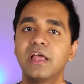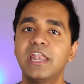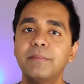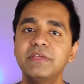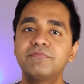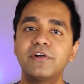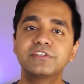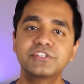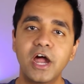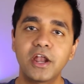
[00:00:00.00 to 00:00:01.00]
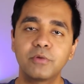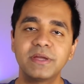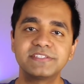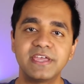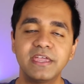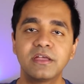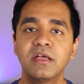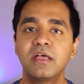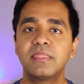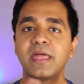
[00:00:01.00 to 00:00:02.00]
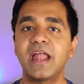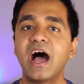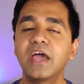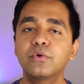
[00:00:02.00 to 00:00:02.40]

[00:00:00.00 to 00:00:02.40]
Let me first start out by saying that I